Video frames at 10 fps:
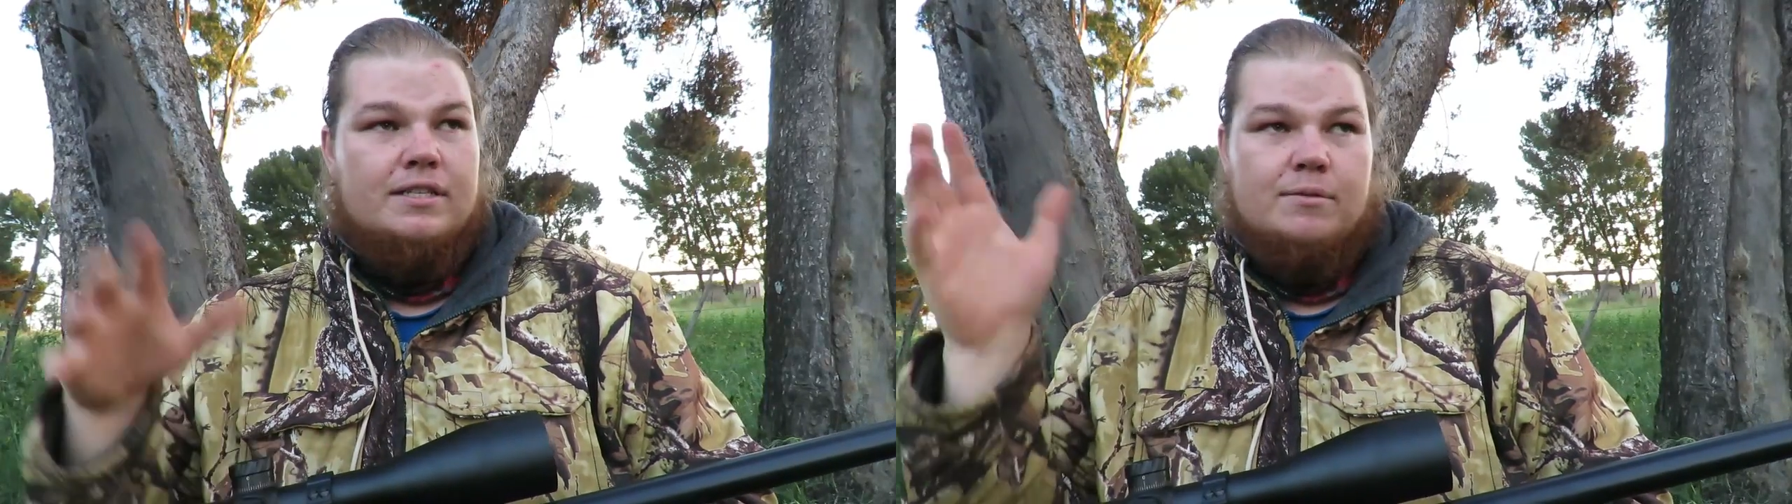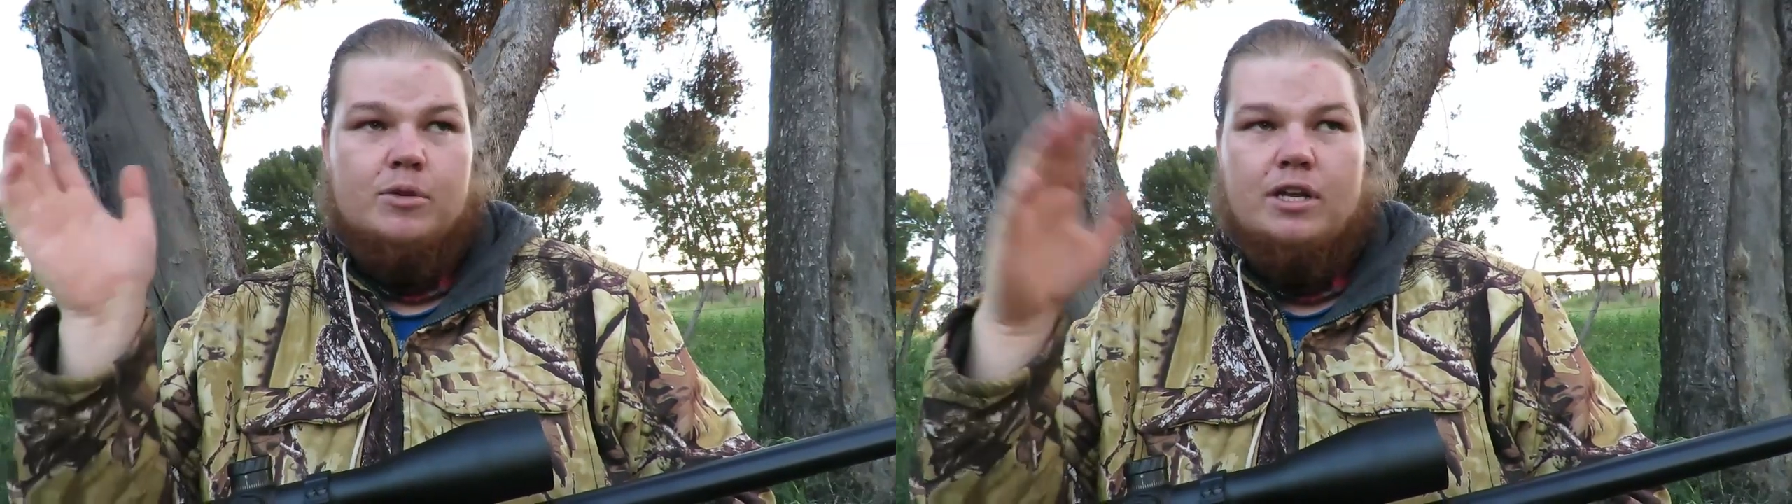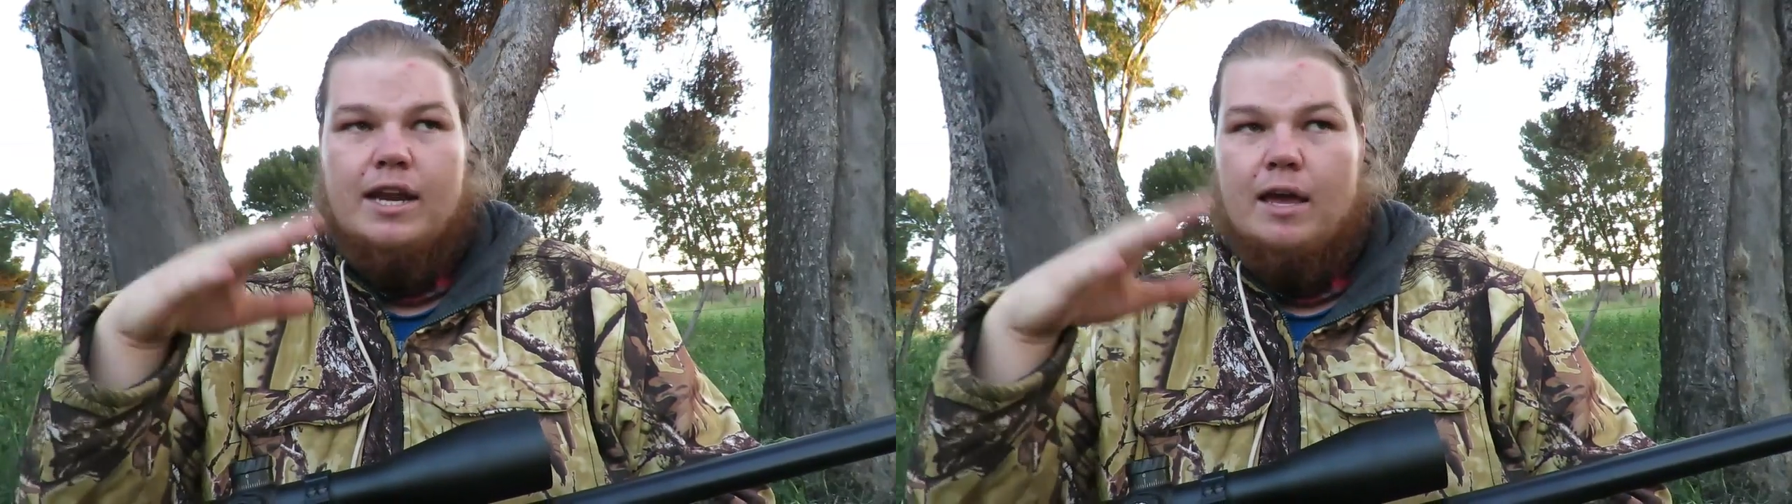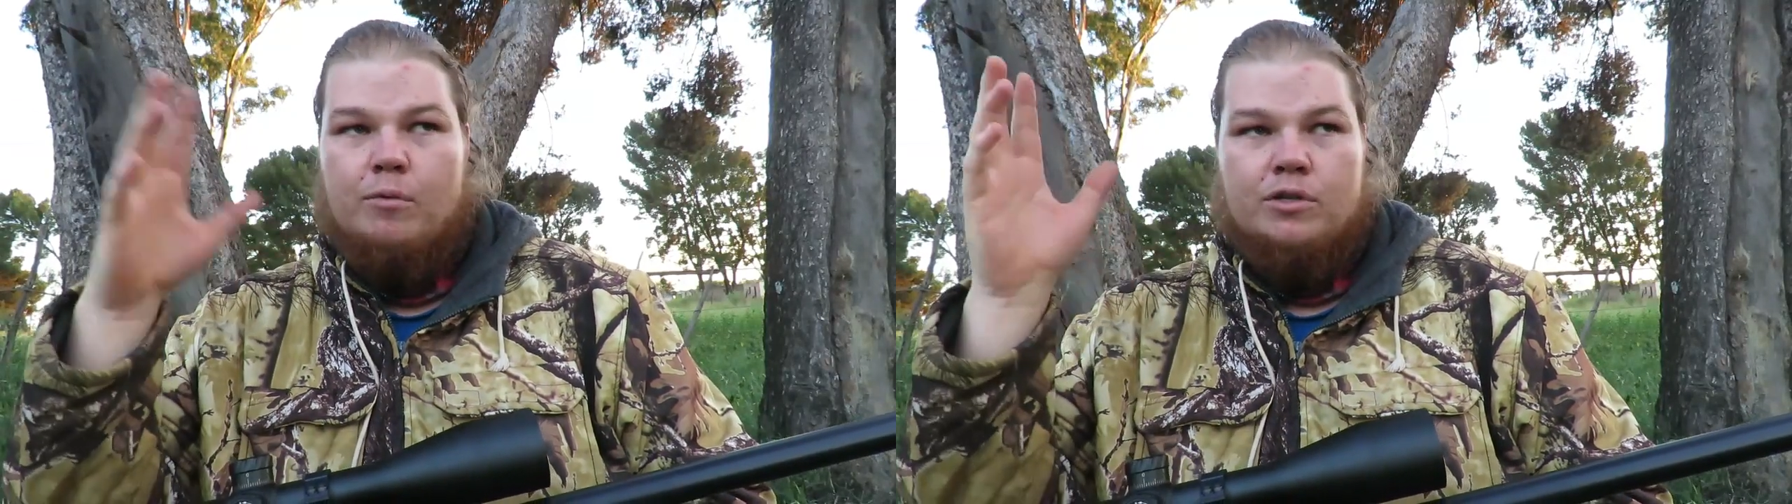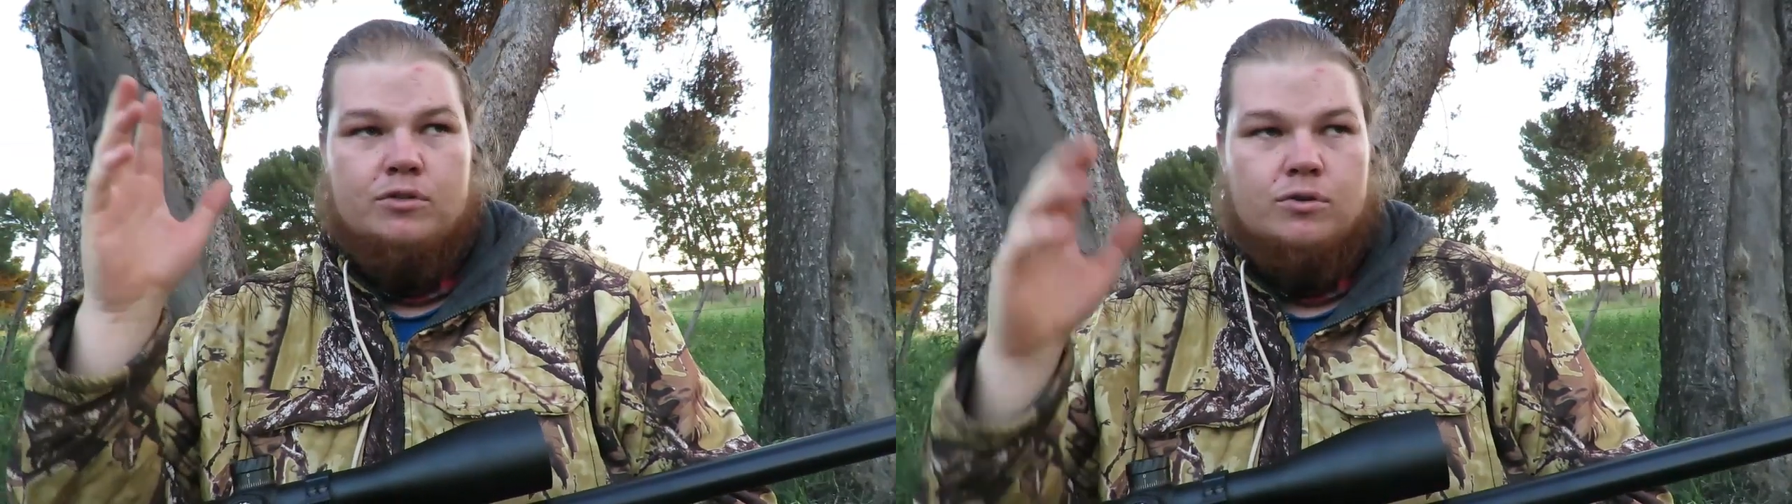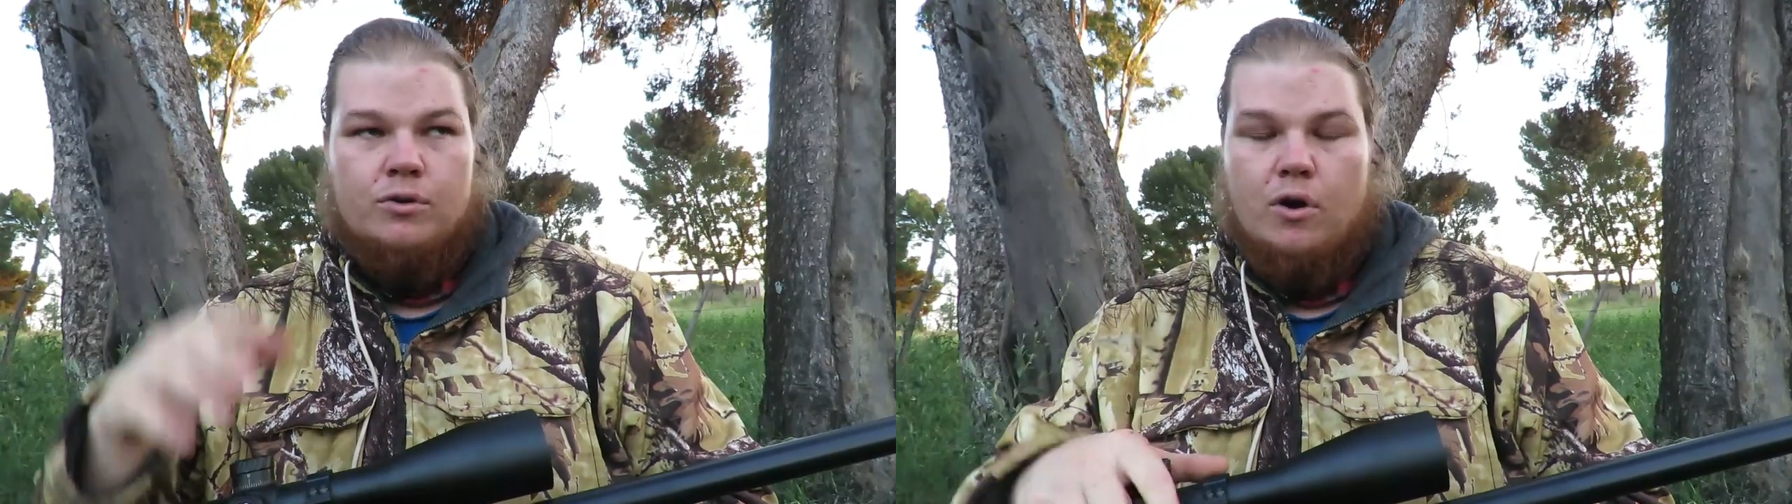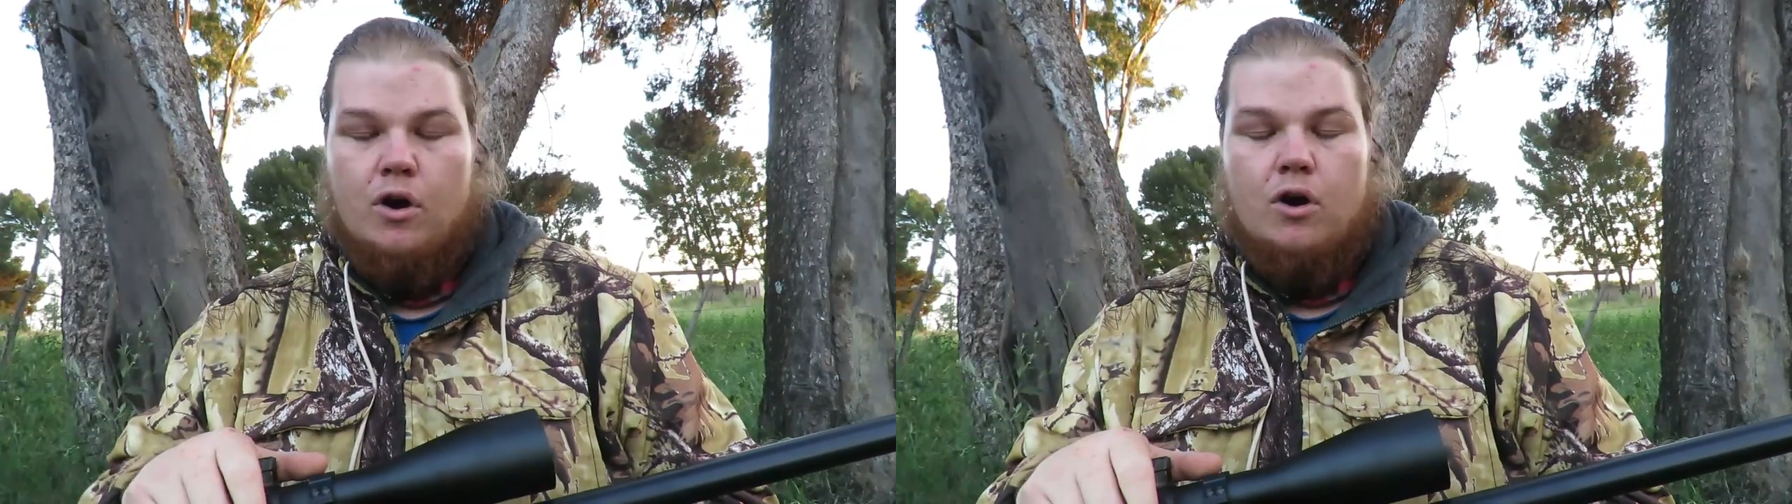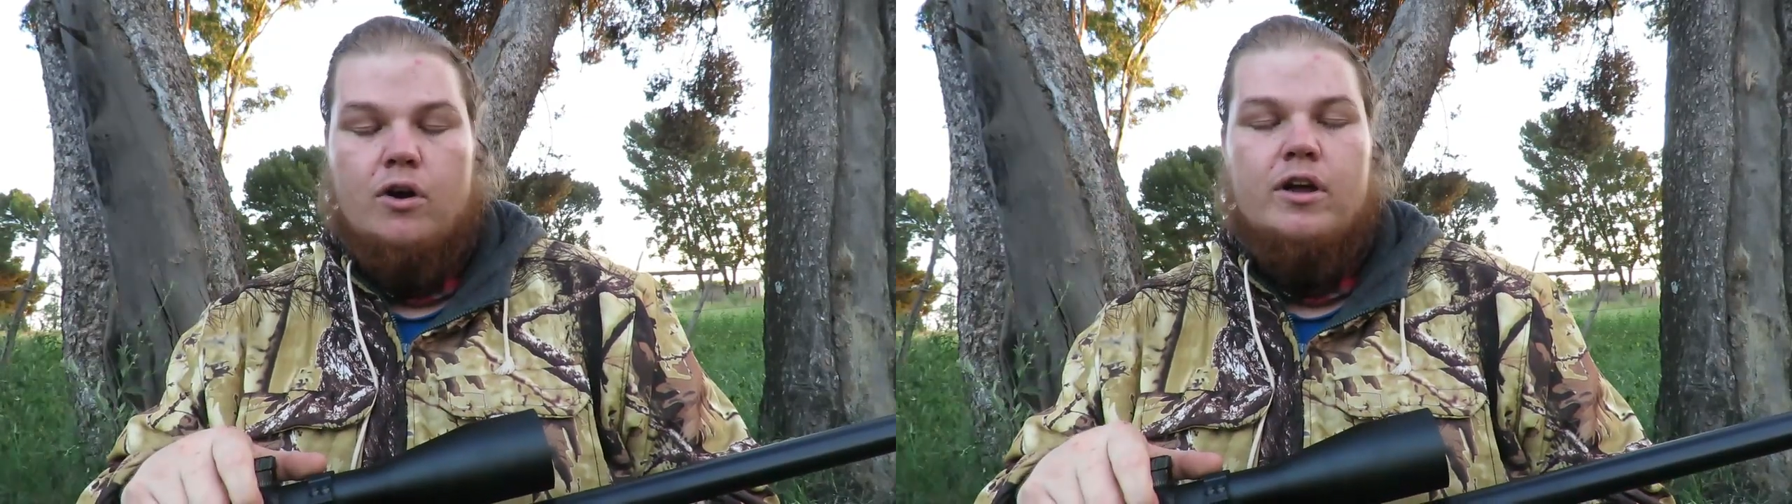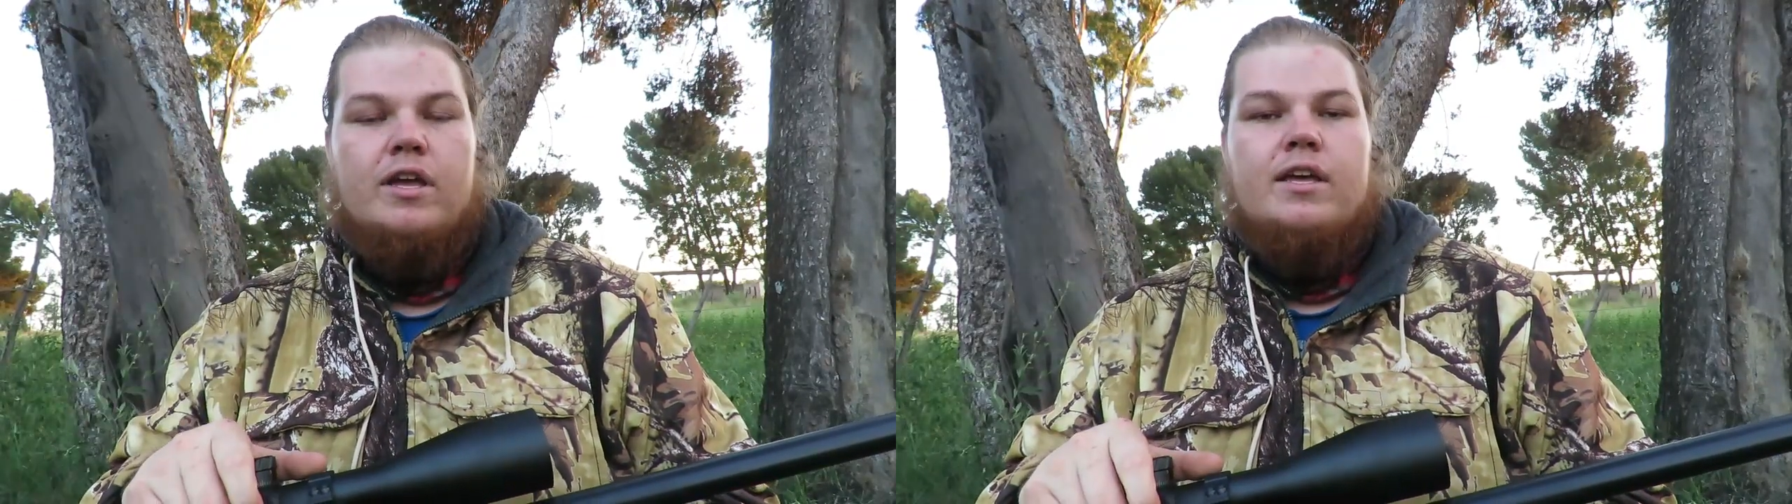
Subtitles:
some of the neighbors who are